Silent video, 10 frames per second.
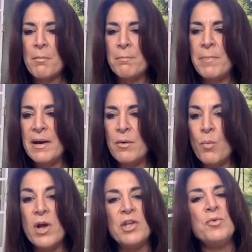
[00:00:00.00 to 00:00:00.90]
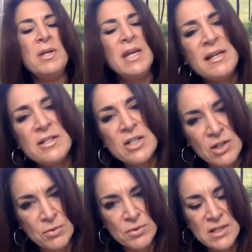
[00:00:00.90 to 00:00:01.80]
but what you need to
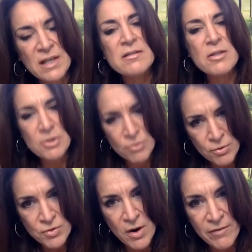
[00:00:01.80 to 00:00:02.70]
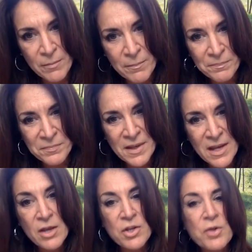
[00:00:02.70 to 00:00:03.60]
use is the screwdriver.
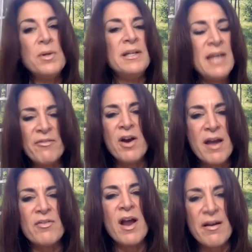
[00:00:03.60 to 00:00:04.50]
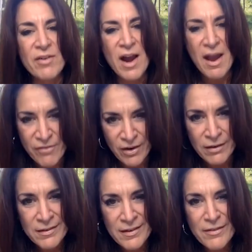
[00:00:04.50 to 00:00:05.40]
You will never, ever, ever,
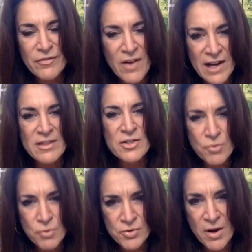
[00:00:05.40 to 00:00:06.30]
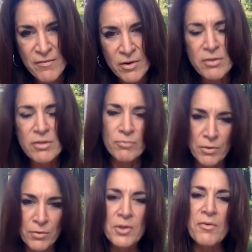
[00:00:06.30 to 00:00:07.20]
ever find the screwdriver
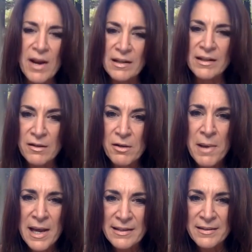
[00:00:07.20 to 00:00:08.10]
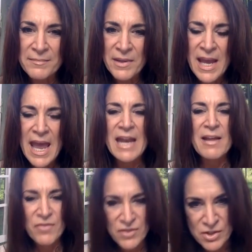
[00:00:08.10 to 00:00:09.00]
through your analytical mind. And
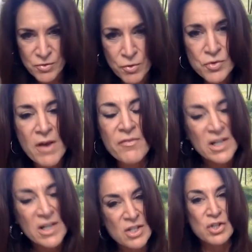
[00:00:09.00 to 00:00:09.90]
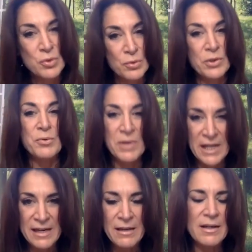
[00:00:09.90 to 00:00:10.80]
if the screwdriver is the tool you
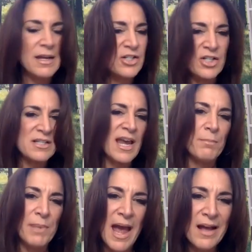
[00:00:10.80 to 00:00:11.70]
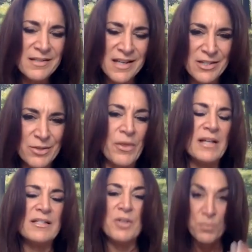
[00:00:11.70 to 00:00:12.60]
need, it just can't be accessed through
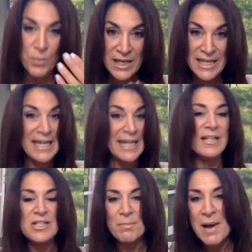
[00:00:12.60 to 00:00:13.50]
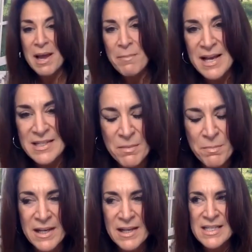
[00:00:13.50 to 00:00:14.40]
that. So we need to bypass it,
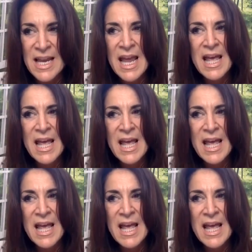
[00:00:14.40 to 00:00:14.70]
because